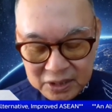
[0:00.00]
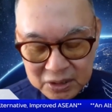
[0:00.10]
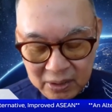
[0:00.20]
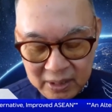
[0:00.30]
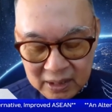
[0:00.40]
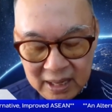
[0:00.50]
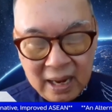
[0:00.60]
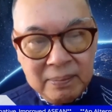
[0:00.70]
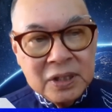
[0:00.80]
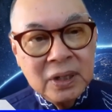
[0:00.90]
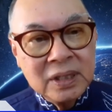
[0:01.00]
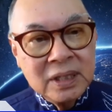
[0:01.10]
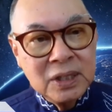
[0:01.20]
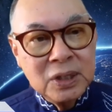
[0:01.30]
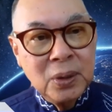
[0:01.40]
historical
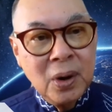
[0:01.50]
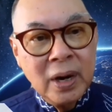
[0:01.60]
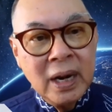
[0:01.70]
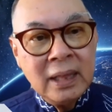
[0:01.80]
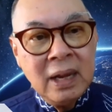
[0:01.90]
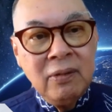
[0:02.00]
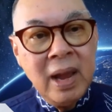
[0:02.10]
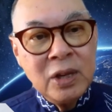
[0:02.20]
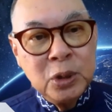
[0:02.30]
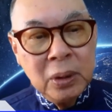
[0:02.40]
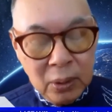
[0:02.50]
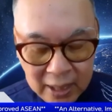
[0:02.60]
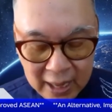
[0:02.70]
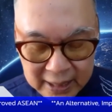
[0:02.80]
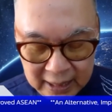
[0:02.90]
episodes and so on. I think we should
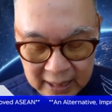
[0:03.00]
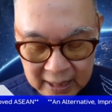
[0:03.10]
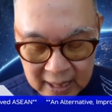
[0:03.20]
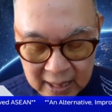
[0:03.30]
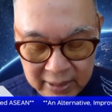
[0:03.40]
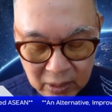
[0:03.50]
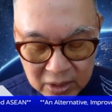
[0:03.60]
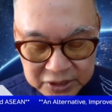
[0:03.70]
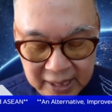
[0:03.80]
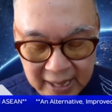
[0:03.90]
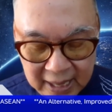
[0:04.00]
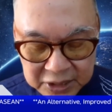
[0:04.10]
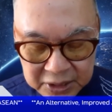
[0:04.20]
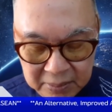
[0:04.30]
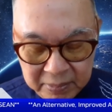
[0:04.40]
look at the
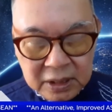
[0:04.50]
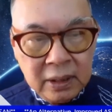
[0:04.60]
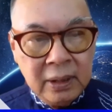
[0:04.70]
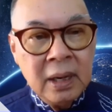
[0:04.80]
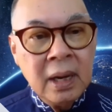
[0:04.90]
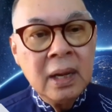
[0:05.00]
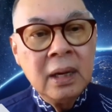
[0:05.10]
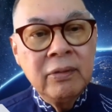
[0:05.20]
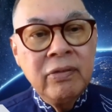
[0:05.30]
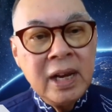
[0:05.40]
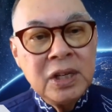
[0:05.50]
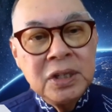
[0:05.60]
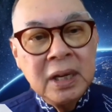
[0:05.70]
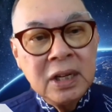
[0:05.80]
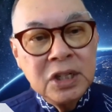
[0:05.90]
reconciliation between the
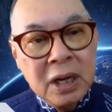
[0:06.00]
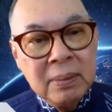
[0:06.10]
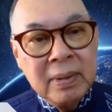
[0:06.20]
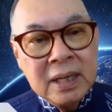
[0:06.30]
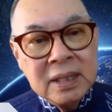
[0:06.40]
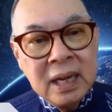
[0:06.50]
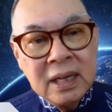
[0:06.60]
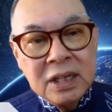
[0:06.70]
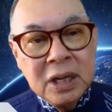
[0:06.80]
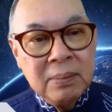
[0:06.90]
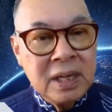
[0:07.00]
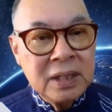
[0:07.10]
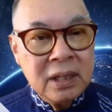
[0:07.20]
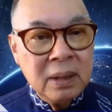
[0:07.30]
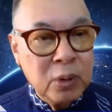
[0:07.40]
French and the Germans and
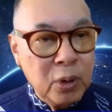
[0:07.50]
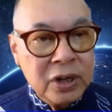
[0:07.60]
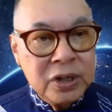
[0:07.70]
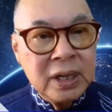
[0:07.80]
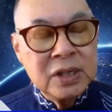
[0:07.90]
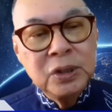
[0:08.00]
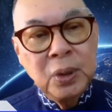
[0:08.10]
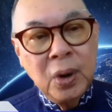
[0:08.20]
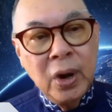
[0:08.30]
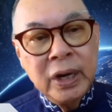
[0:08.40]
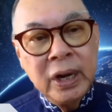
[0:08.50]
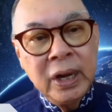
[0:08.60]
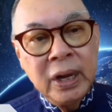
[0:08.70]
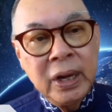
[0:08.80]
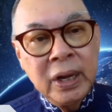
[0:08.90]
the Polish and so on.